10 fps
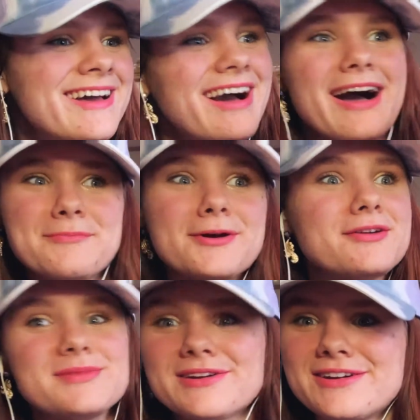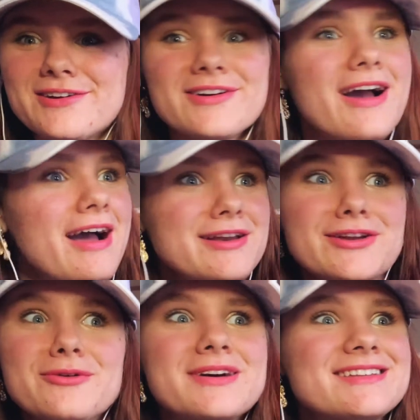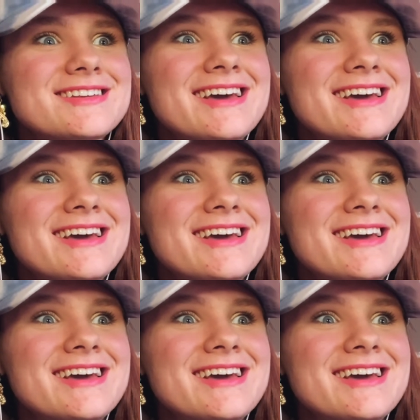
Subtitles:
I'm gonna marry her. I know it.